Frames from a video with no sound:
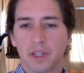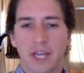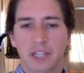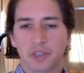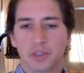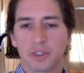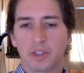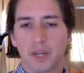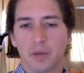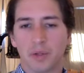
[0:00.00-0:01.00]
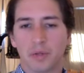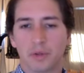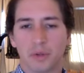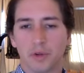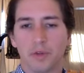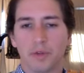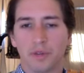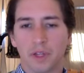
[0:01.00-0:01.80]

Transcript: naturally that will improve